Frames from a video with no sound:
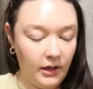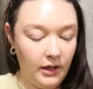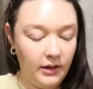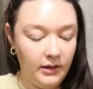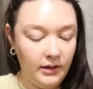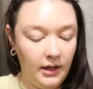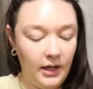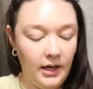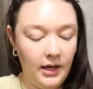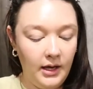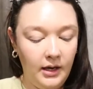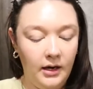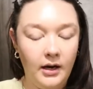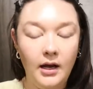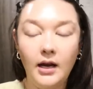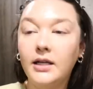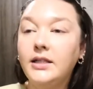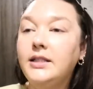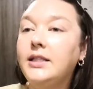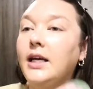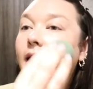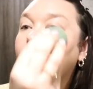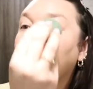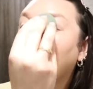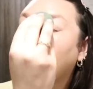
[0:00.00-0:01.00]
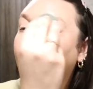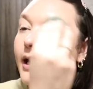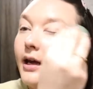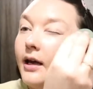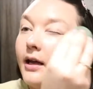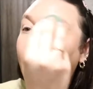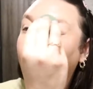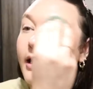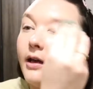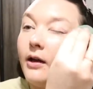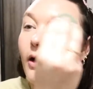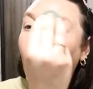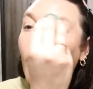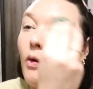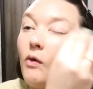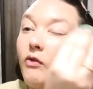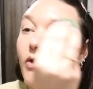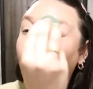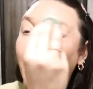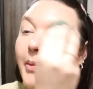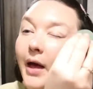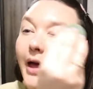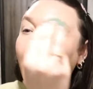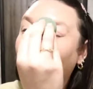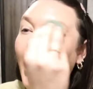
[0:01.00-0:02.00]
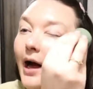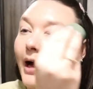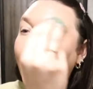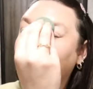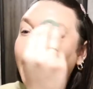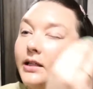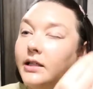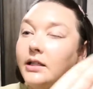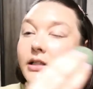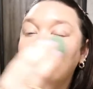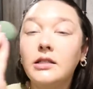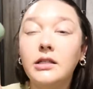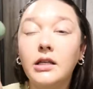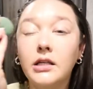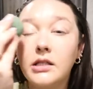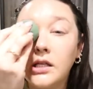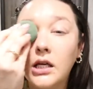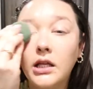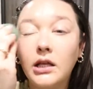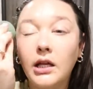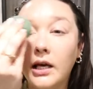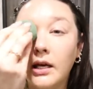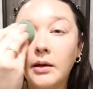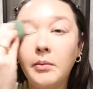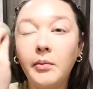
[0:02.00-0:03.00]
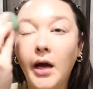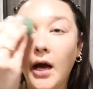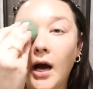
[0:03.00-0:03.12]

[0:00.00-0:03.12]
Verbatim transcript: And then I take it and I go over my eyelids because I like